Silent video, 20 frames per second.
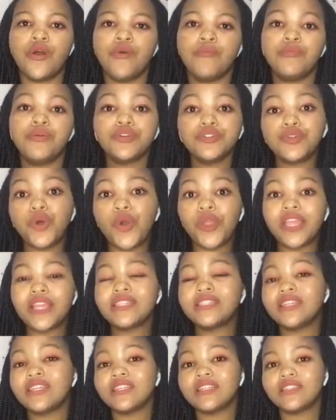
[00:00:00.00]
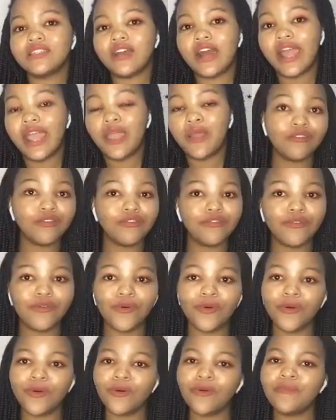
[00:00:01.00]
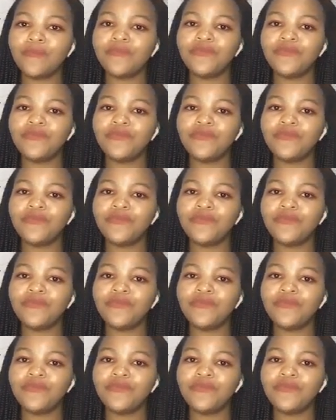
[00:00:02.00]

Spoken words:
Pudong International Airport,